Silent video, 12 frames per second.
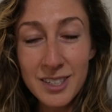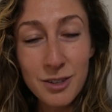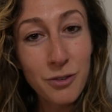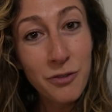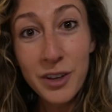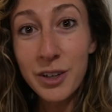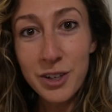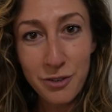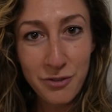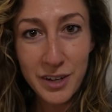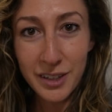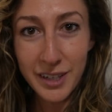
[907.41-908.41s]
to feel your
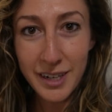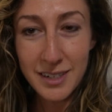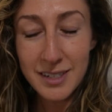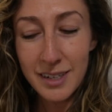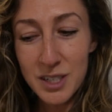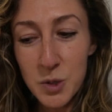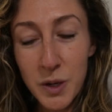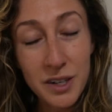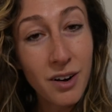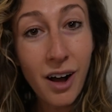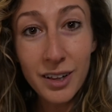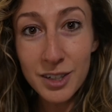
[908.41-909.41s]
feelings, to
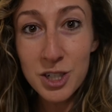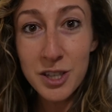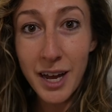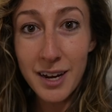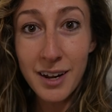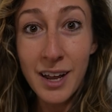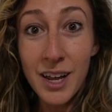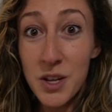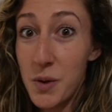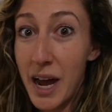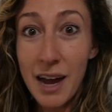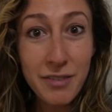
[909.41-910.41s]
acknowledge that
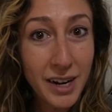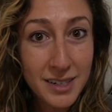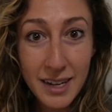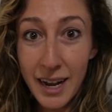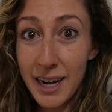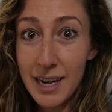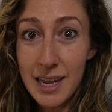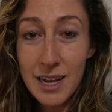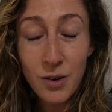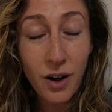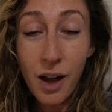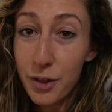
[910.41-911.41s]
you have
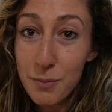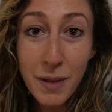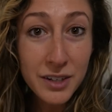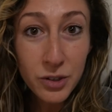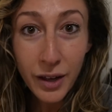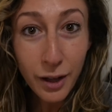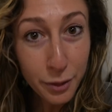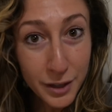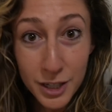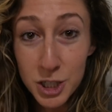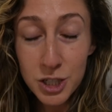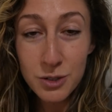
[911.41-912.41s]
anxiety or other mental health
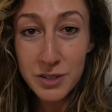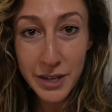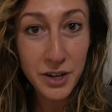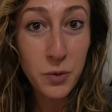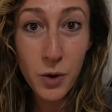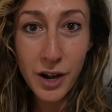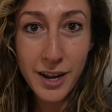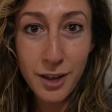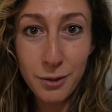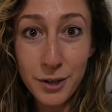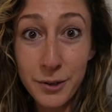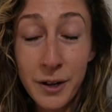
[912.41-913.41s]
issues that you're working
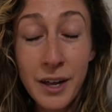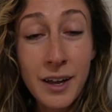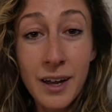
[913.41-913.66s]
through.